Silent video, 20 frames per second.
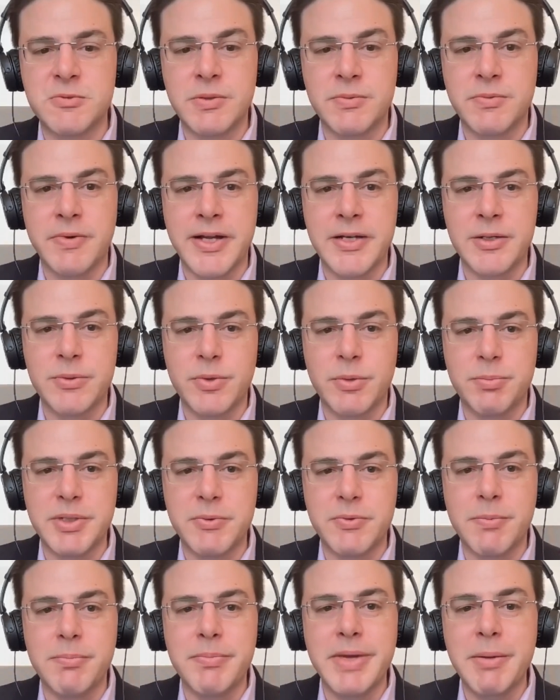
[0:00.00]
writer will be
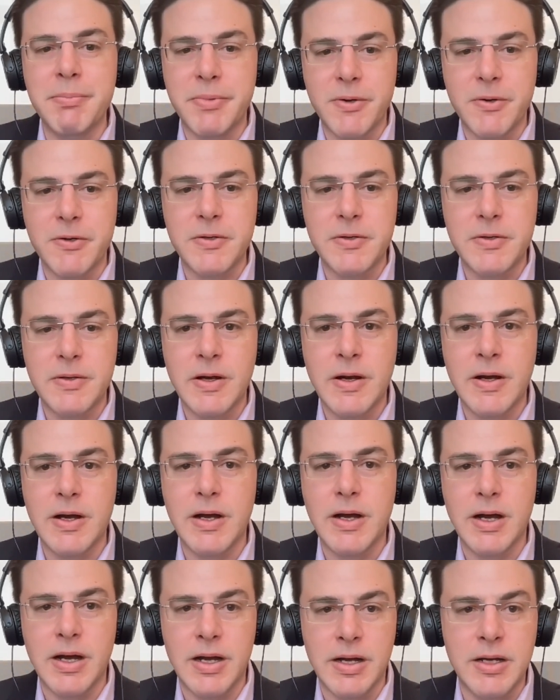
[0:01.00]
remembered
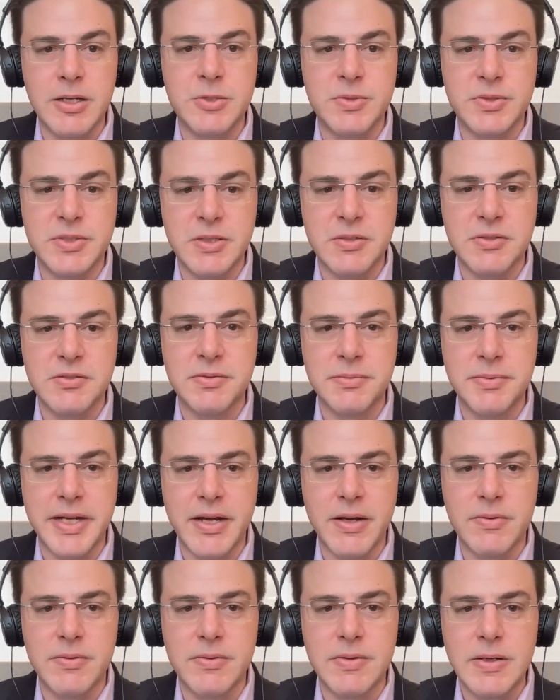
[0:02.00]
100 years from
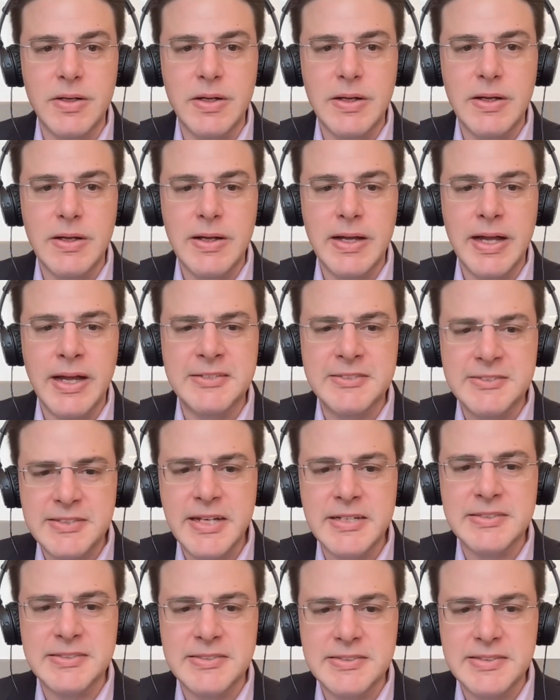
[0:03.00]
now, has
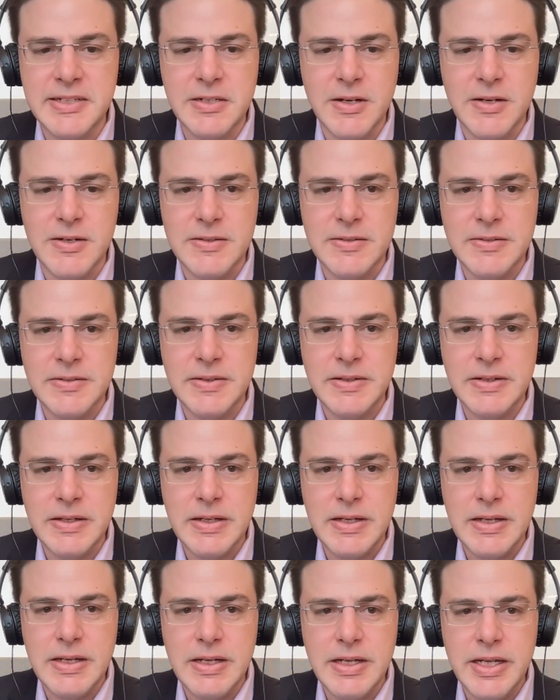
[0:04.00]
said Singer.
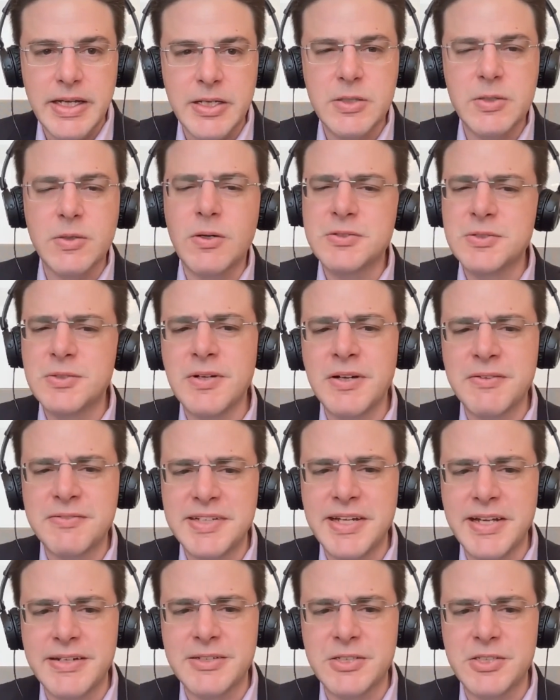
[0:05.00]
He could also have
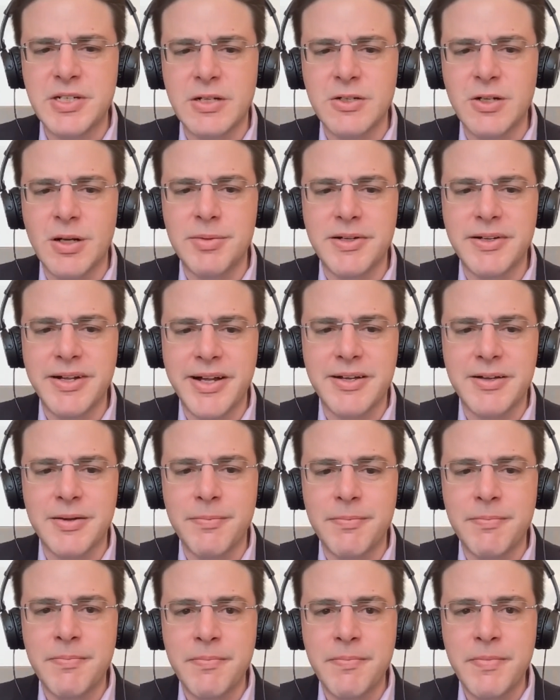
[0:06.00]
said Shalom Aleichem.
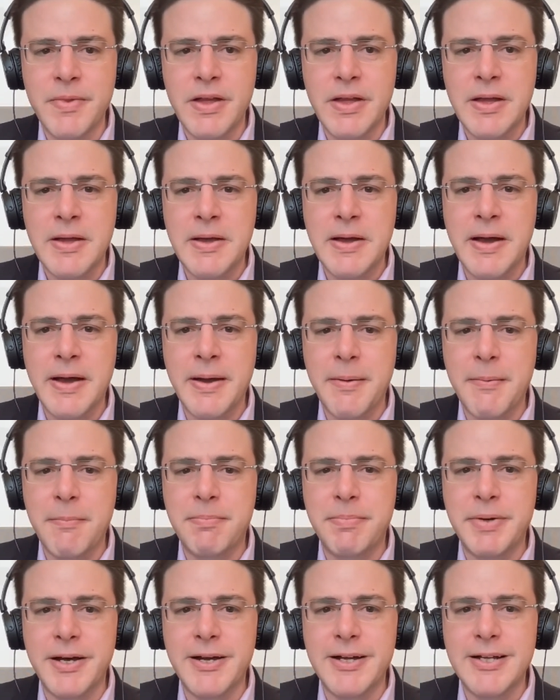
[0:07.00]

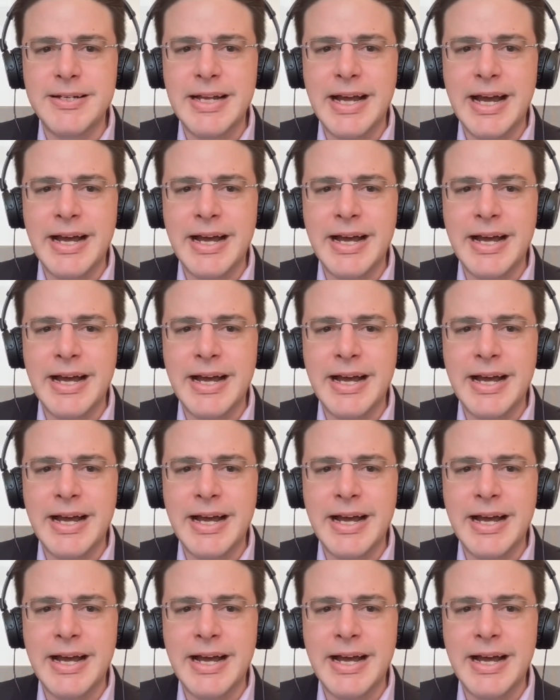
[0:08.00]
But